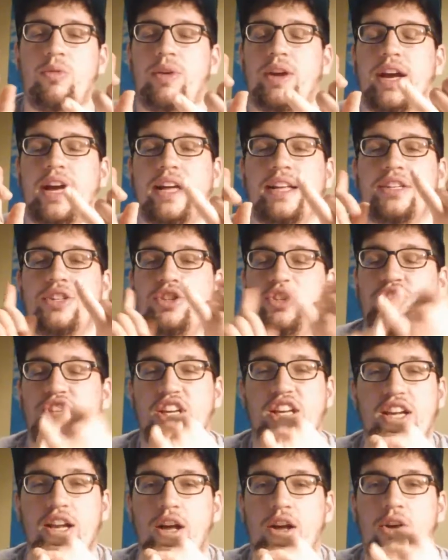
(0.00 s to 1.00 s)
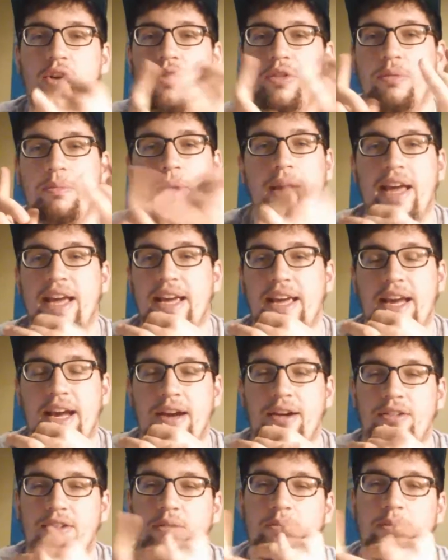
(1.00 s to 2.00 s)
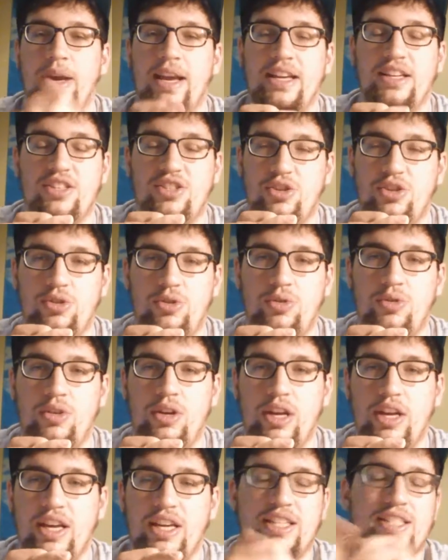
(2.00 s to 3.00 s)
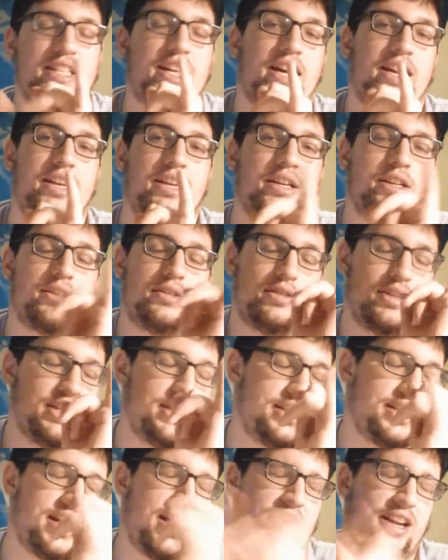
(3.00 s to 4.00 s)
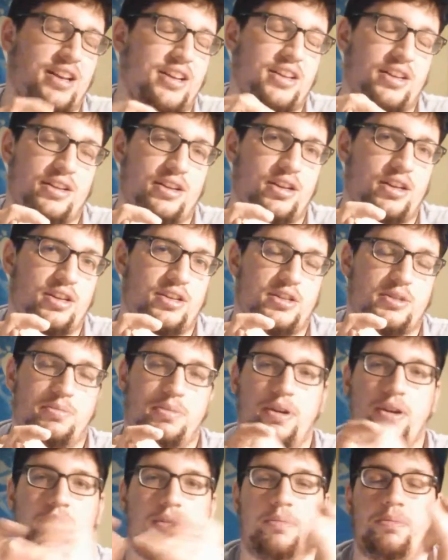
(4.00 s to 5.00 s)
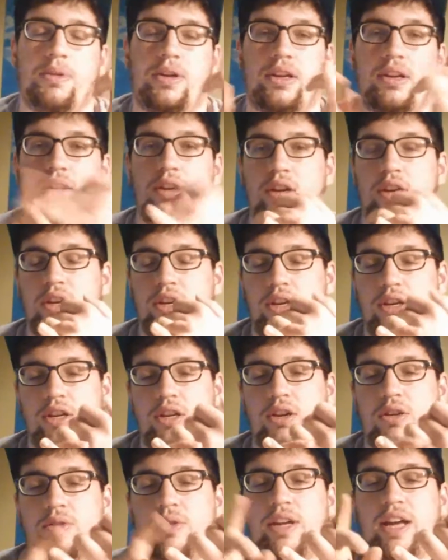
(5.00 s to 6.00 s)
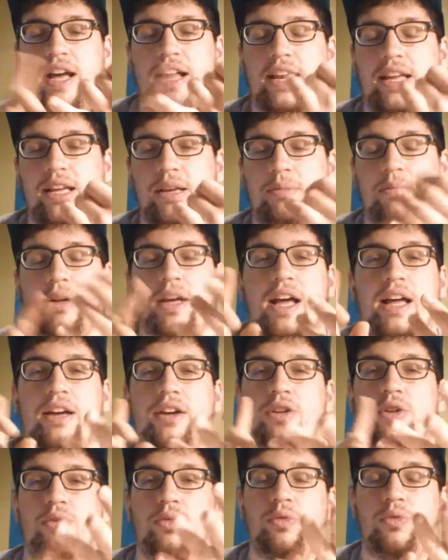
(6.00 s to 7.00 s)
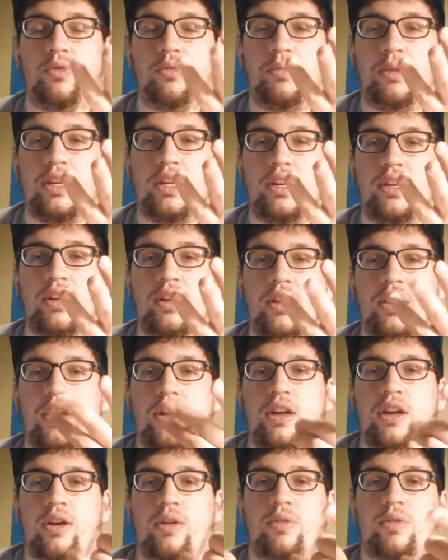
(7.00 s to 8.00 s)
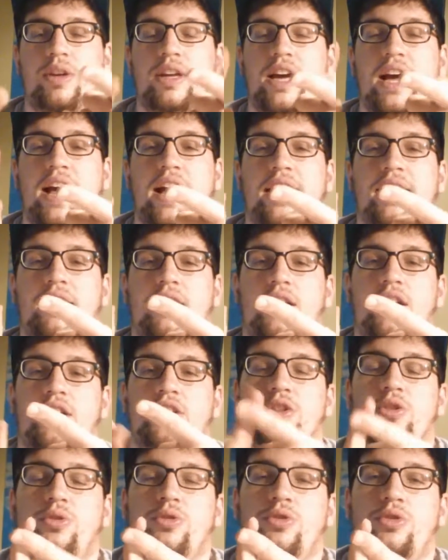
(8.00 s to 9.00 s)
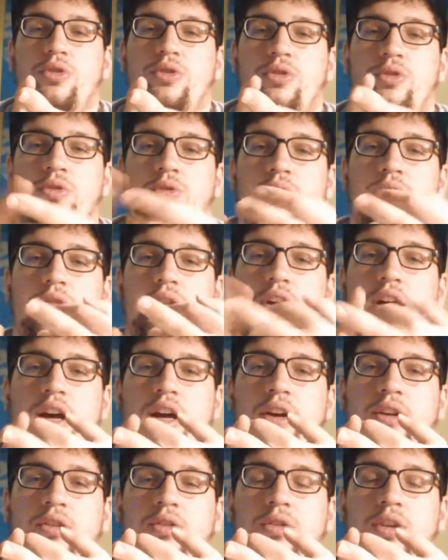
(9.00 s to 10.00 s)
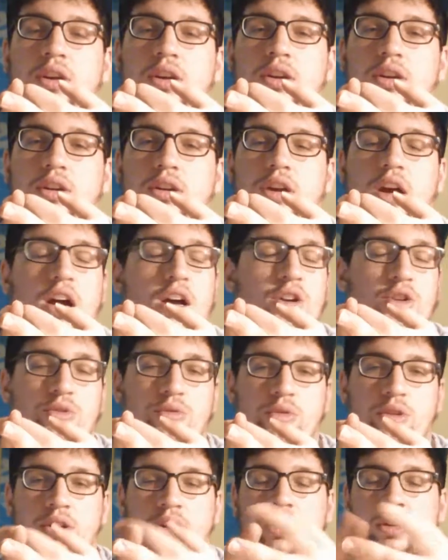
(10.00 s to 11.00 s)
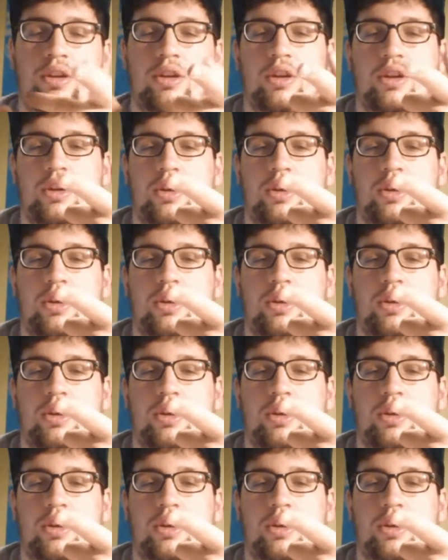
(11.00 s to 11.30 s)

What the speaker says: we got Shido, the main character, main dude. He's not a spirit, but you know, we got him, got Kurumi. We got Yuzuru, Kagura,